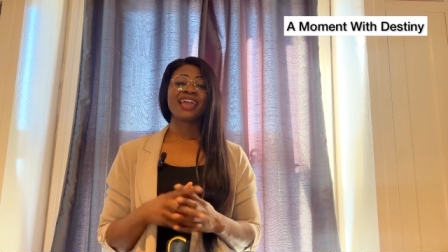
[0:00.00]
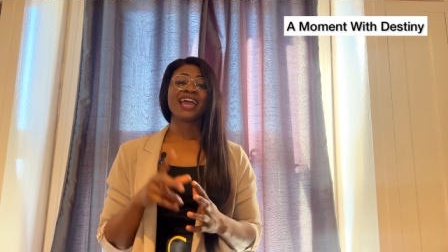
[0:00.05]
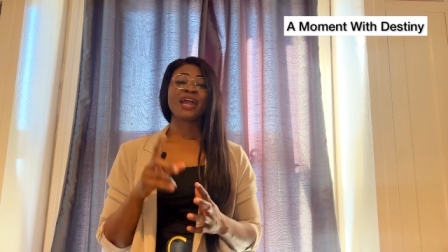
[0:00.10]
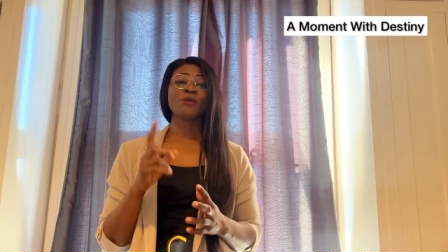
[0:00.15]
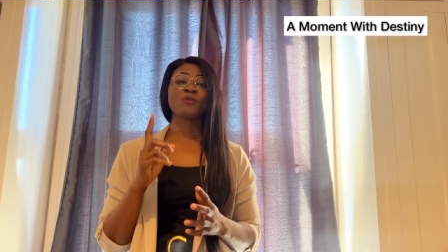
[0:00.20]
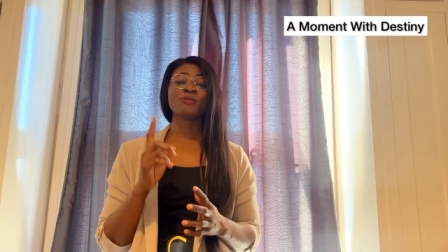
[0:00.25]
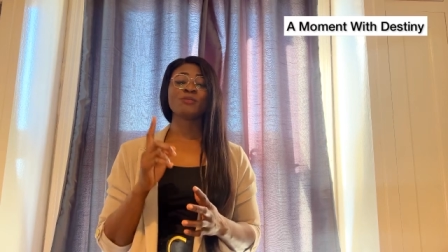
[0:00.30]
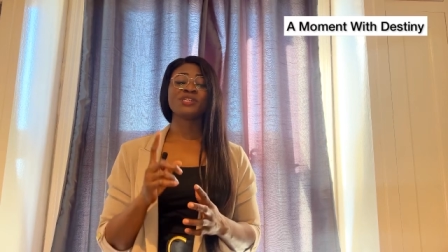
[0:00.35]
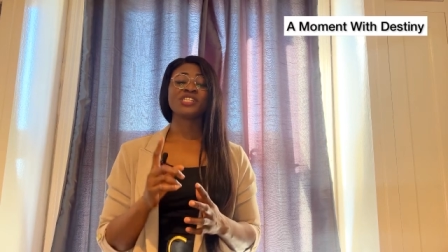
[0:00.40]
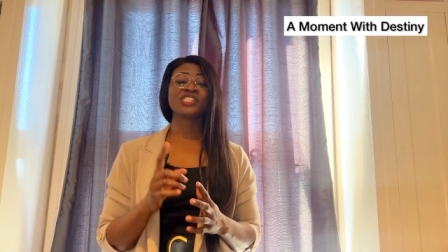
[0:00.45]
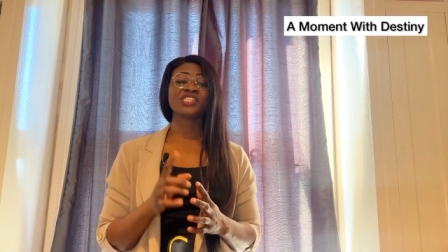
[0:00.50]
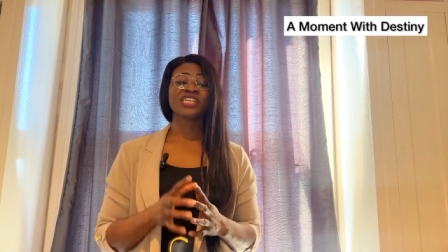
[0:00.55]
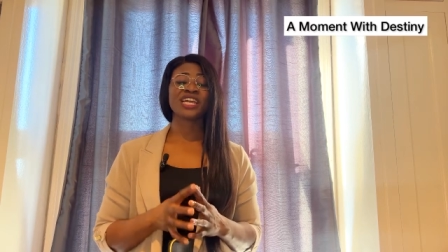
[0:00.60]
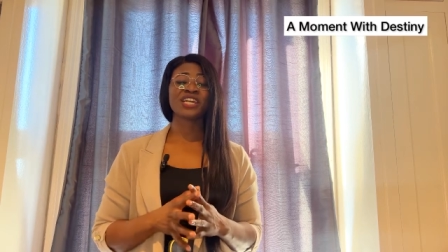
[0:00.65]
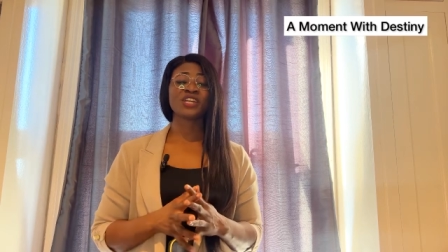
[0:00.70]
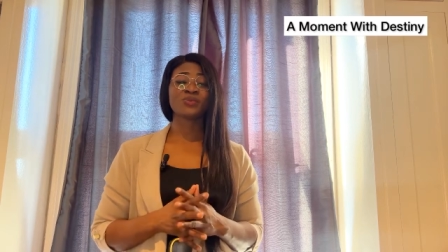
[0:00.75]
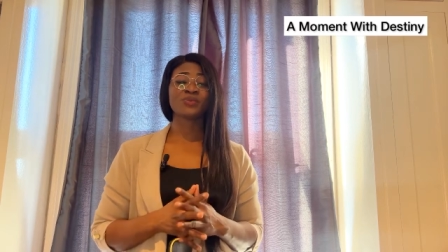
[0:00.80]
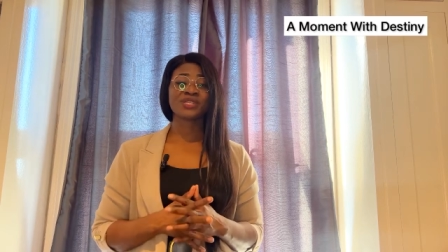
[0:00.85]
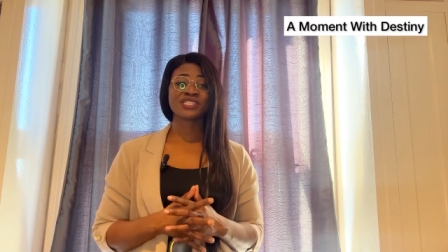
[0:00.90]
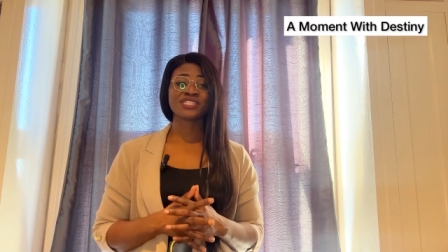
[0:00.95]
I will be
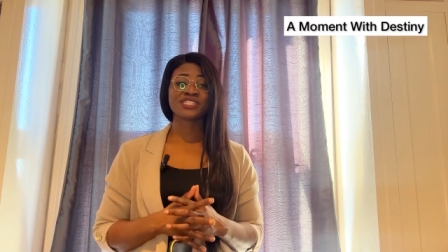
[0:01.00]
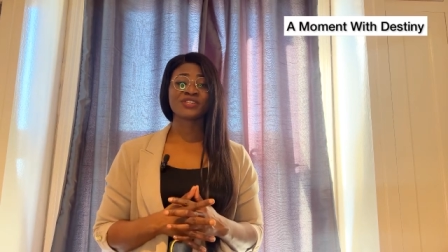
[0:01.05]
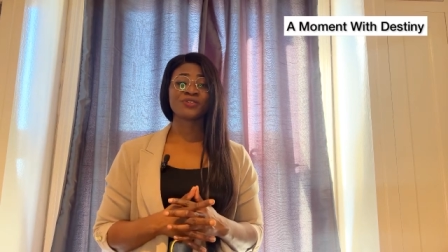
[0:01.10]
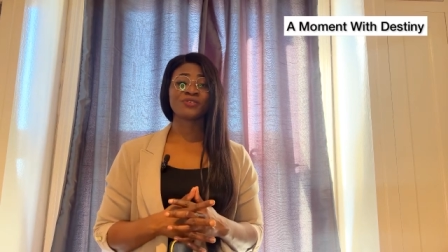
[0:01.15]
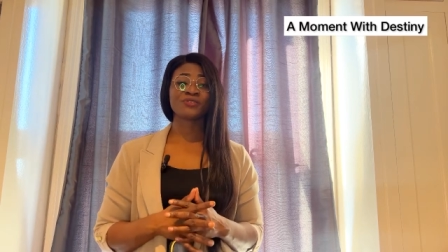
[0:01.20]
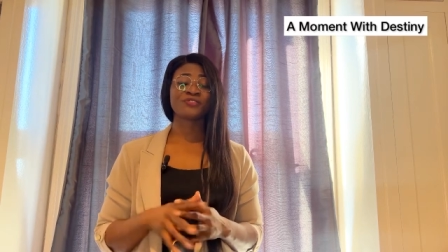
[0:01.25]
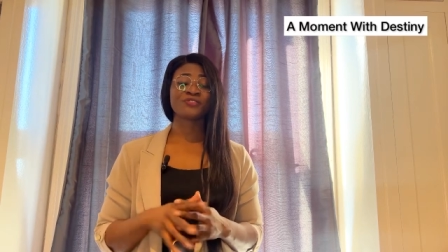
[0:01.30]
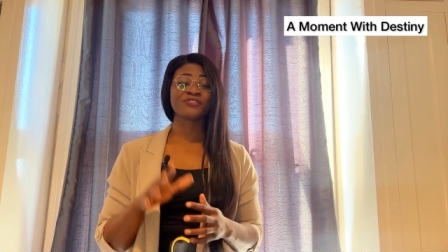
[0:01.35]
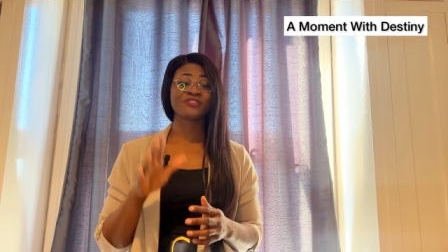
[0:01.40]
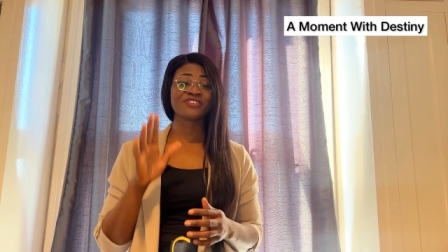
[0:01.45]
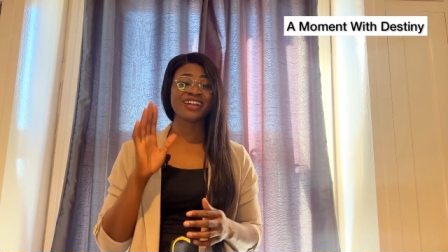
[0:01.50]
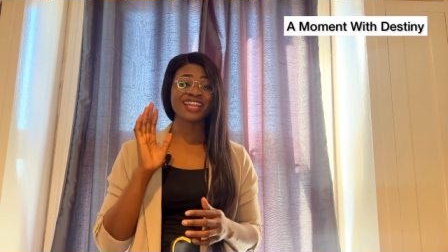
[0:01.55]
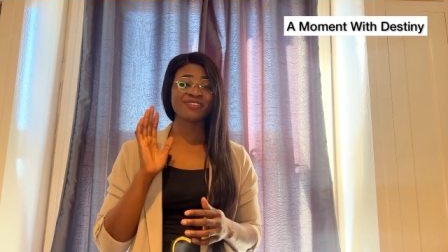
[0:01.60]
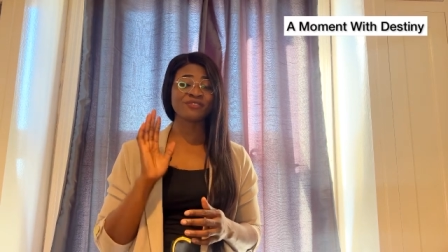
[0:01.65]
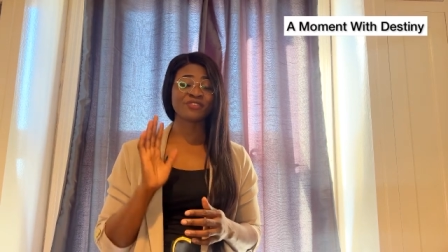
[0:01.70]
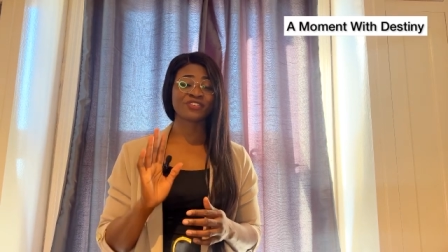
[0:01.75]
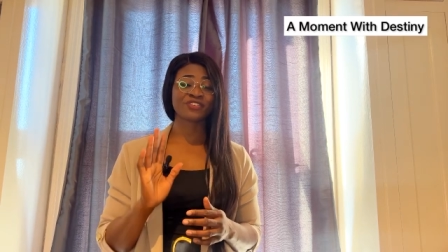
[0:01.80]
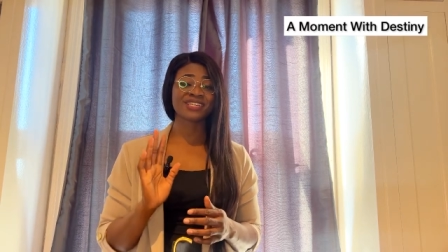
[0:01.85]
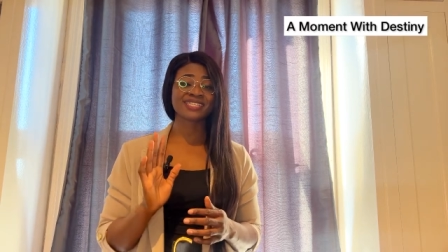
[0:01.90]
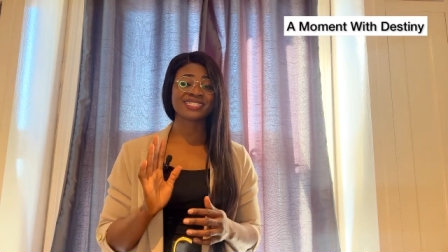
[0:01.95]
sharing with you
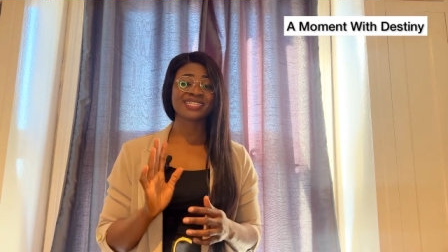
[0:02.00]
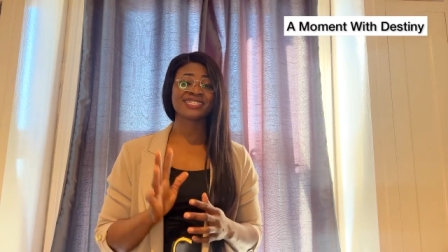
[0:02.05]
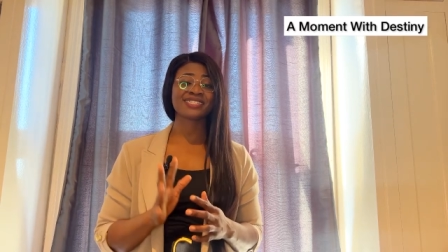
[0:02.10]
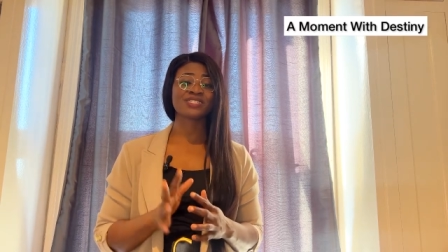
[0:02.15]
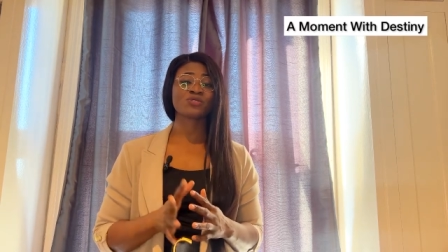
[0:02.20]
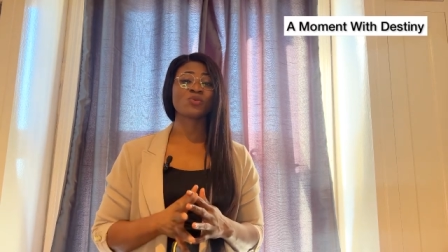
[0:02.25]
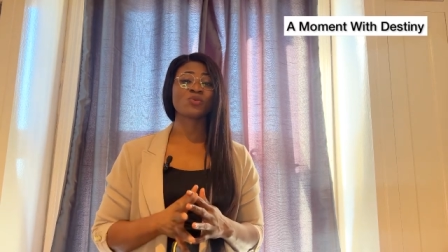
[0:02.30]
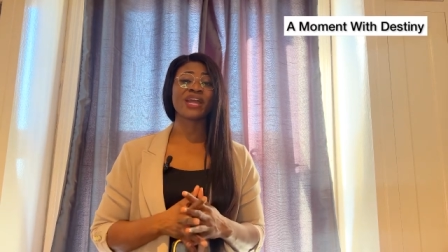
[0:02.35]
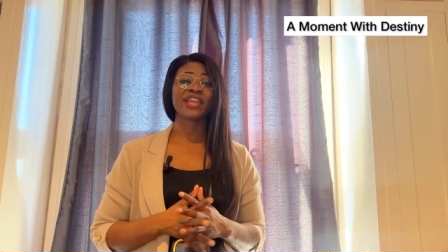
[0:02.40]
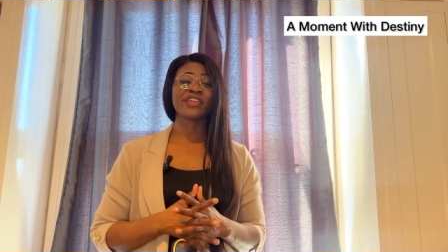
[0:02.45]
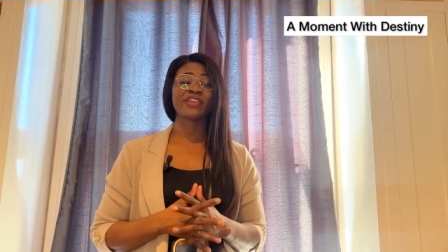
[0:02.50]
five reasons why